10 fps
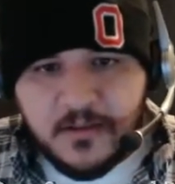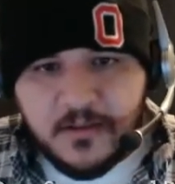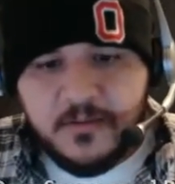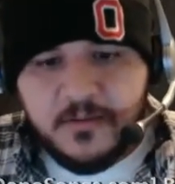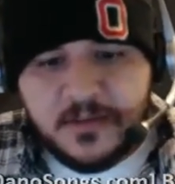
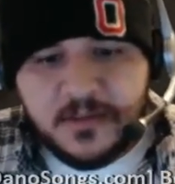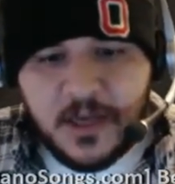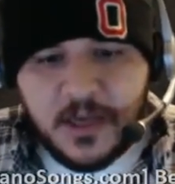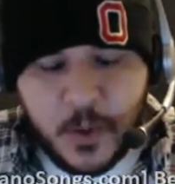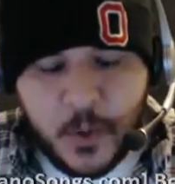Going
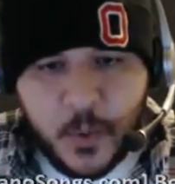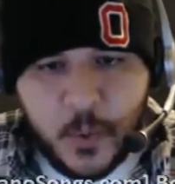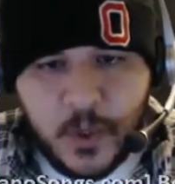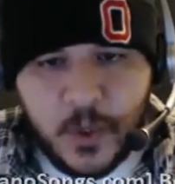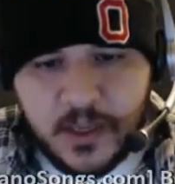
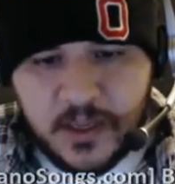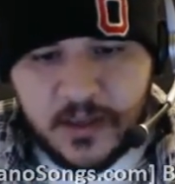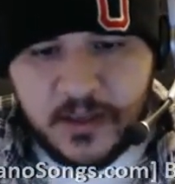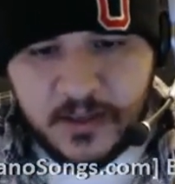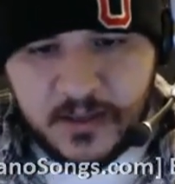slow.
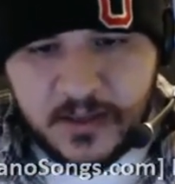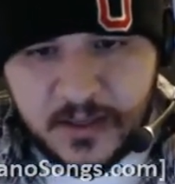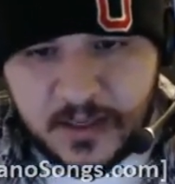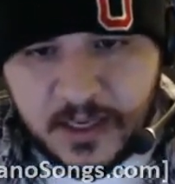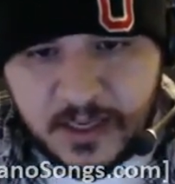
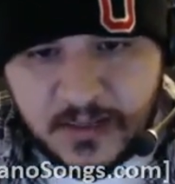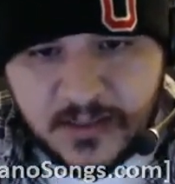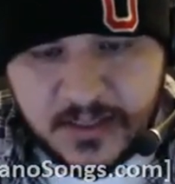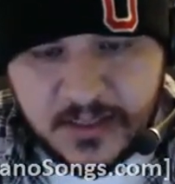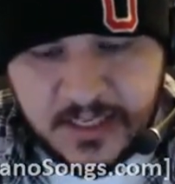
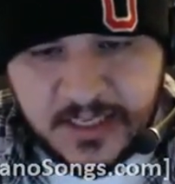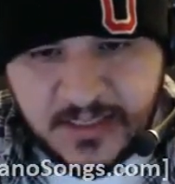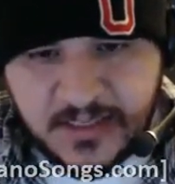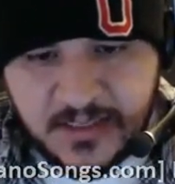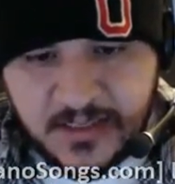Nice and
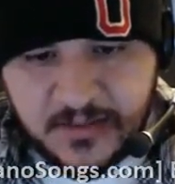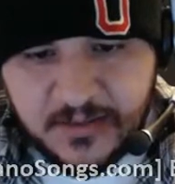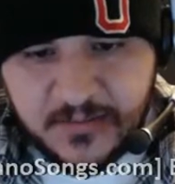easy.